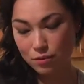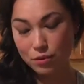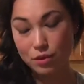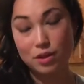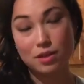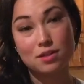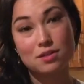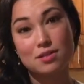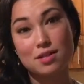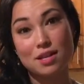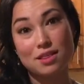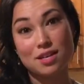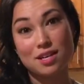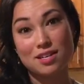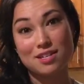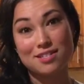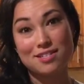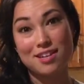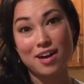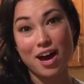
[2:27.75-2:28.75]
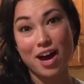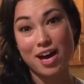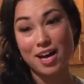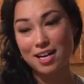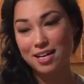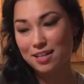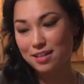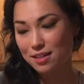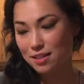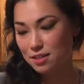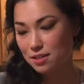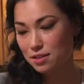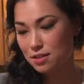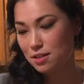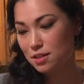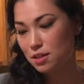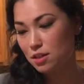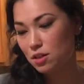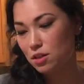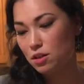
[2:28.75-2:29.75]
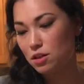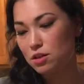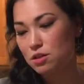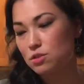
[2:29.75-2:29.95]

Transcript: we're gonna set that aside until the